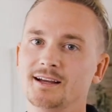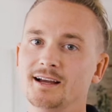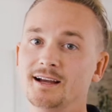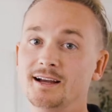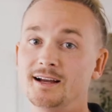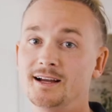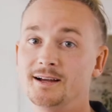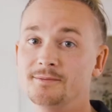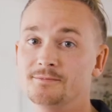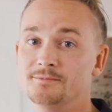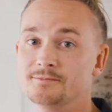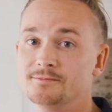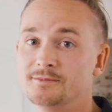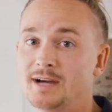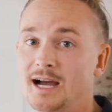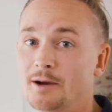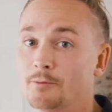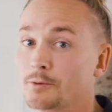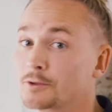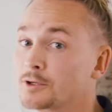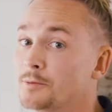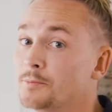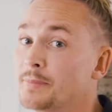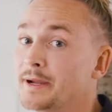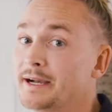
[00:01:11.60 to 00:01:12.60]
I
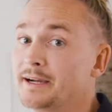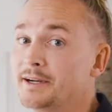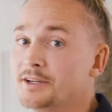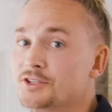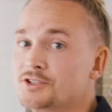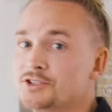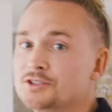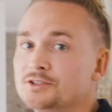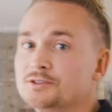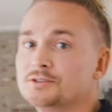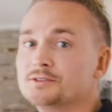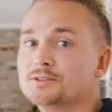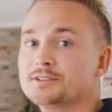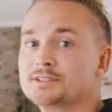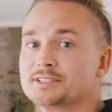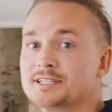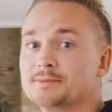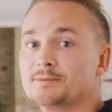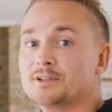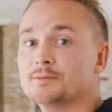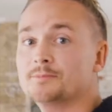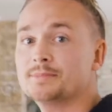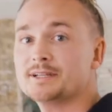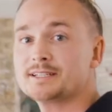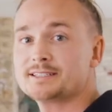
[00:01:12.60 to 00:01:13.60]
would compare it to a
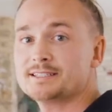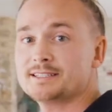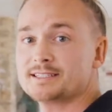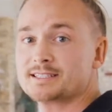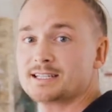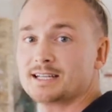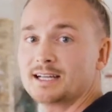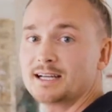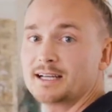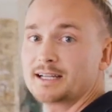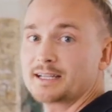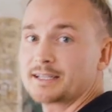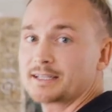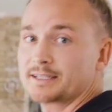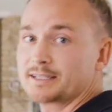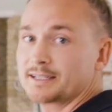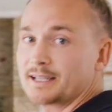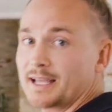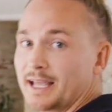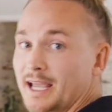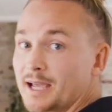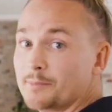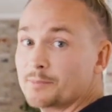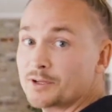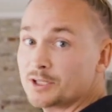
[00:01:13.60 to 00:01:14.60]
similar business like
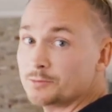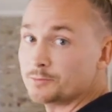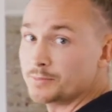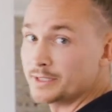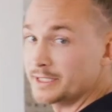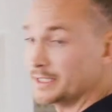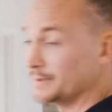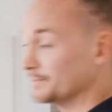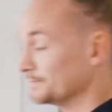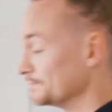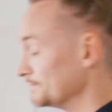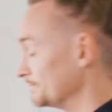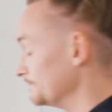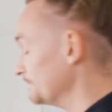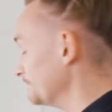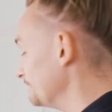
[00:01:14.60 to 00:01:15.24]
Airbnb.